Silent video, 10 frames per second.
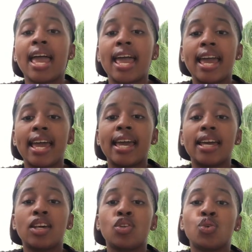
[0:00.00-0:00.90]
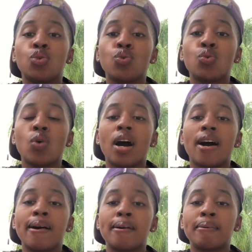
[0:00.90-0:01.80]
And you
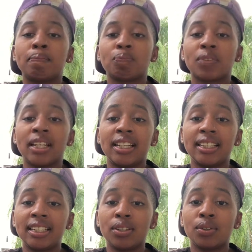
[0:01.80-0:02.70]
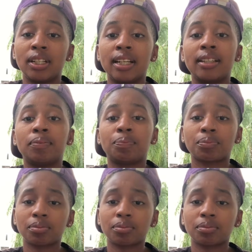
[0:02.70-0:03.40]
getting the deal done.